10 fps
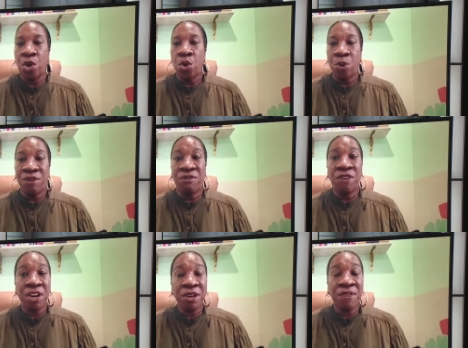When a
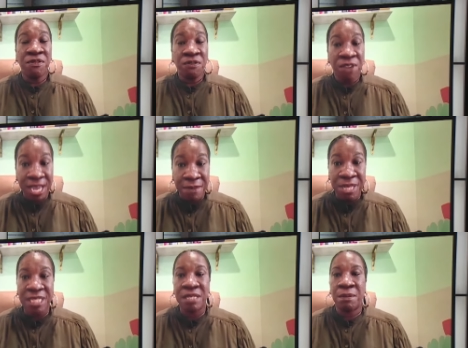very
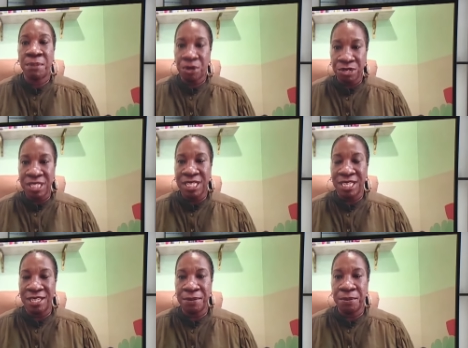famous
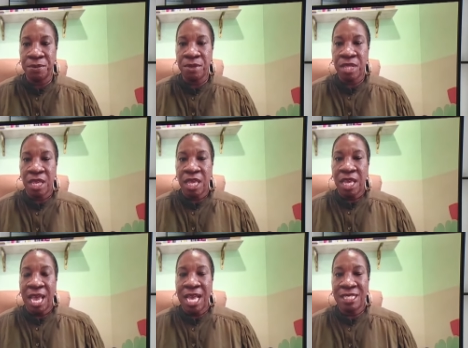person
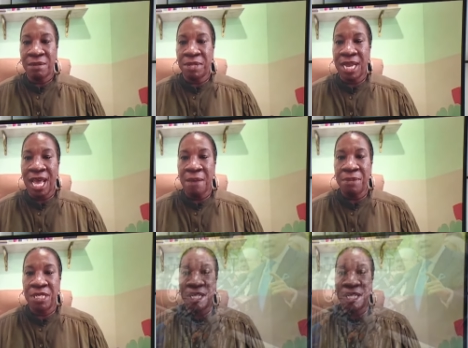has something happen to